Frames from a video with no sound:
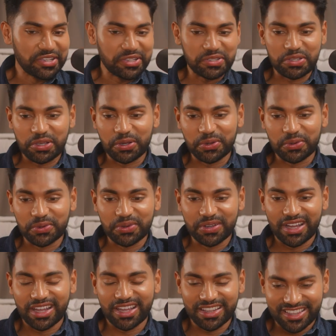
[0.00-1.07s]
So
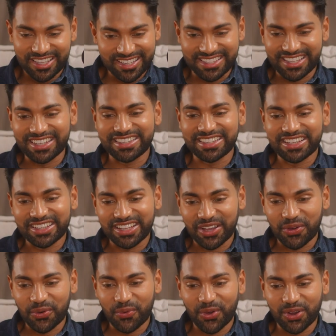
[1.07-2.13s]
I had this idea
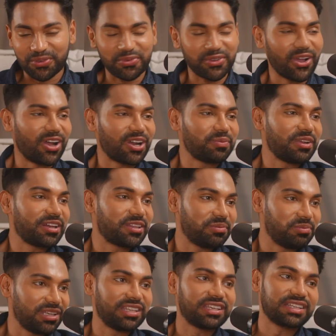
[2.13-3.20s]
that what if we automated the
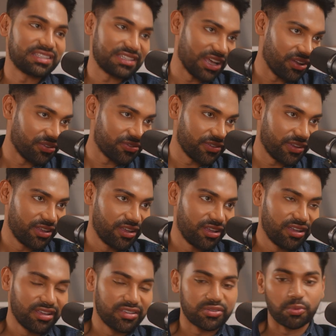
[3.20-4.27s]
meeting itself?
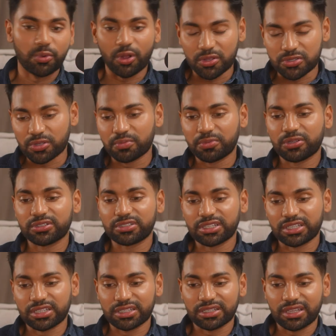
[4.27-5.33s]
So we're also
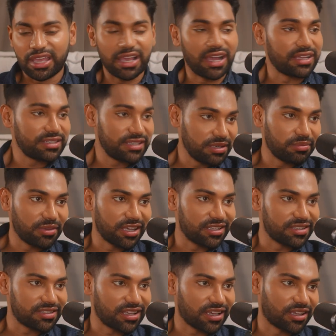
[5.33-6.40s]
building AI
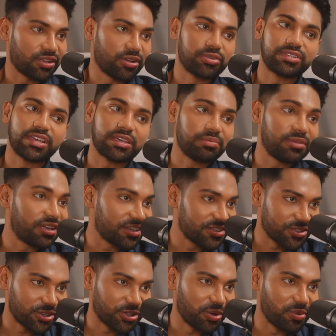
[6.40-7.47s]
teammates that can go take
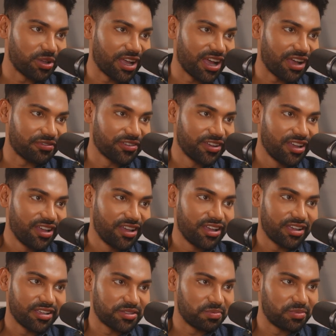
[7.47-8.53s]
meetings on your behalf.
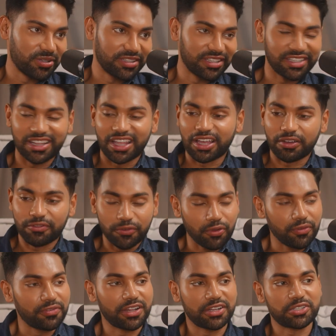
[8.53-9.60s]
It's building like a
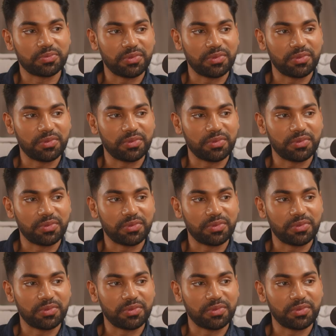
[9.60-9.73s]
full-fledged